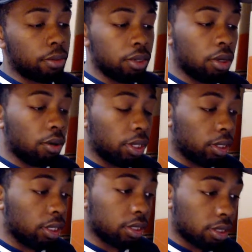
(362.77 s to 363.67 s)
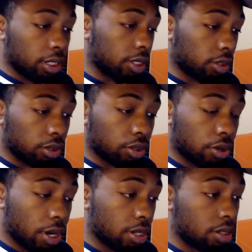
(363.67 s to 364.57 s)
You know, it's looking a little
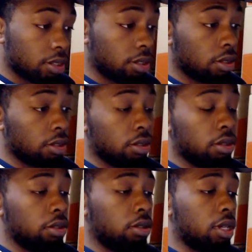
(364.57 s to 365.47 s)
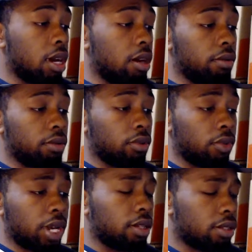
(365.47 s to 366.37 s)
crazy. You got the
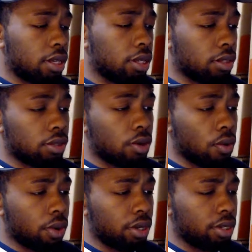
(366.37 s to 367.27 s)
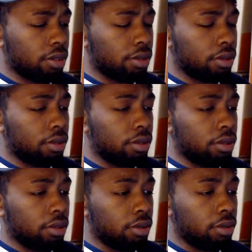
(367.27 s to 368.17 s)
Redskins scoring
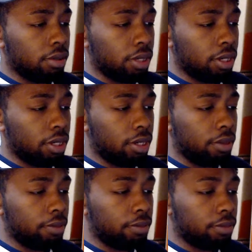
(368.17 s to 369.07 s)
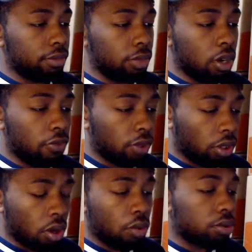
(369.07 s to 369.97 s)
off a
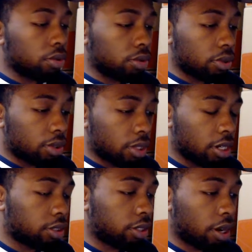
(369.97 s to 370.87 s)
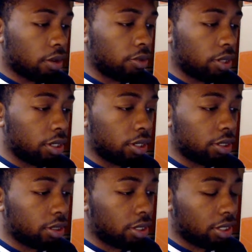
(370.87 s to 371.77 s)
long touchdown run.